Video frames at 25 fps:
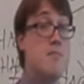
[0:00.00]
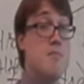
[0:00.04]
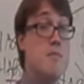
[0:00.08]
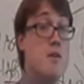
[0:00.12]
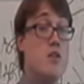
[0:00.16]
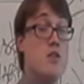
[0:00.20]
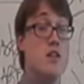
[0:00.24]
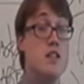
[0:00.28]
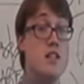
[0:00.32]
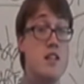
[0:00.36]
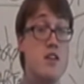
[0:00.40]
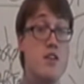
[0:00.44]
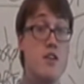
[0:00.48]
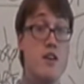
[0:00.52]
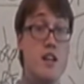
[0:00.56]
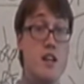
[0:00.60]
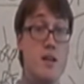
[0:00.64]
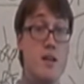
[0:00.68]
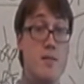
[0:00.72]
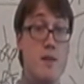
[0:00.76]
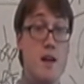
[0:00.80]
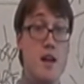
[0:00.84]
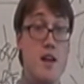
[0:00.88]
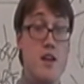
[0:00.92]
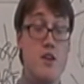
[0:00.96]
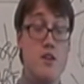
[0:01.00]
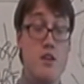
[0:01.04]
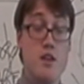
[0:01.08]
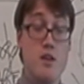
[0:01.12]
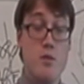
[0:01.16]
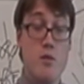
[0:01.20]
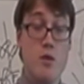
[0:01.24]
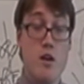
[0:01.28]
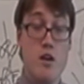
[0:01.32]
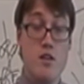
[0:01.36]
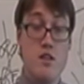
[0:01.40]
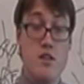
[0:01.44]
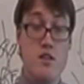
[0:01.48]
military commander he
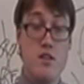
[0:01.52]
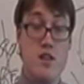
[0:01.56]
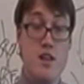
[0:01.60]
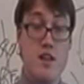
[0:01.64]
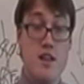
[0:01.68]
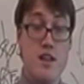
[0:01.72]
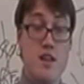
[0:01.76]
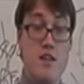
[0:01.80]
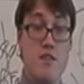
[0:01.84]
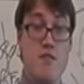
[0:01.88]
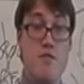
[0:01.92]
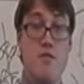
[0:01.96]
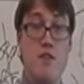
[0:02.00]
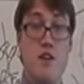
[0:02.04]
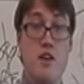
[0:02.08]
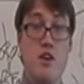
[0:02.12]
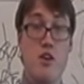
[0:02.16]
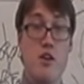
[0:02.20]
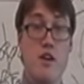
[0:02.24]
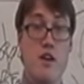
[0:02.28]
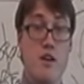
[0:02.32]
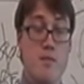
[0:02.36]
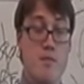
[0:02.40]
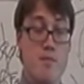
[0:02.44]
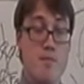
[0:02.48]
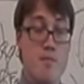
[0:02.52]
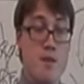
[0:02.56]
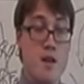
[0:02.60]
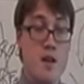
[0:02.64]
was, that he'd fear him